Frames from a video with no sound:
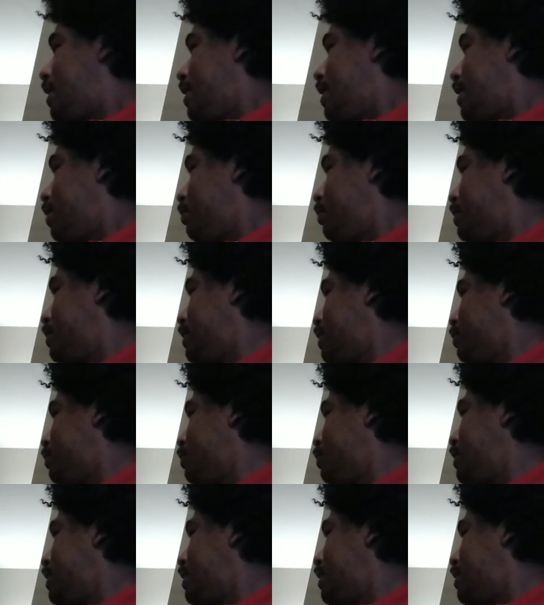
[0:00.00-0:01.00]
that day? Wasn't that
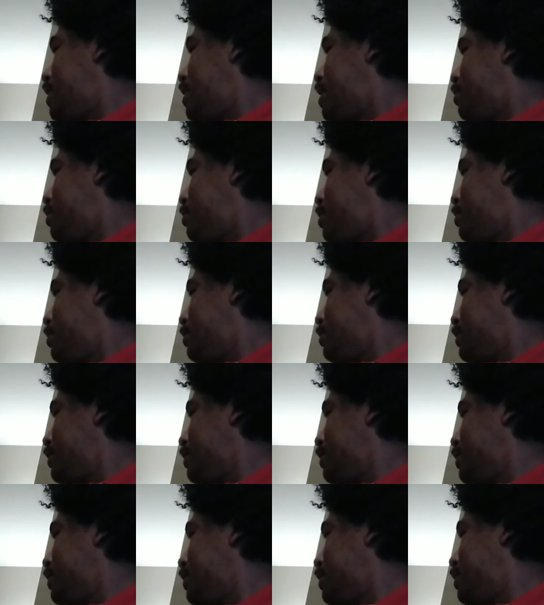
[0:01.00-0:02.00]
wasn't that Tiger Mom?
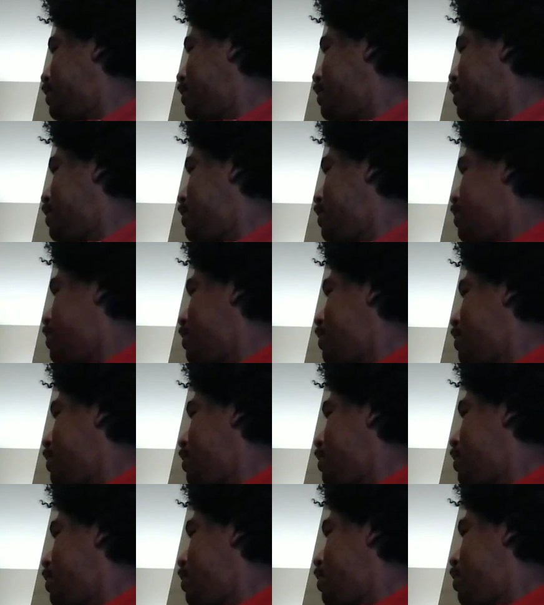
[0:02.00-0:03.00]

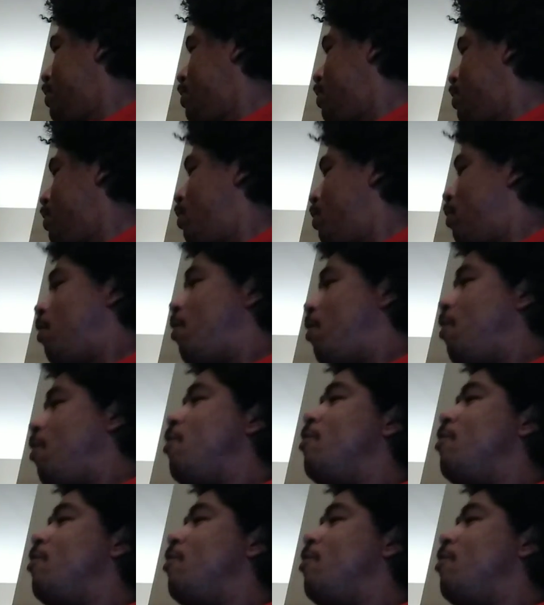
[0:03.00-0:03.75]
Oh man.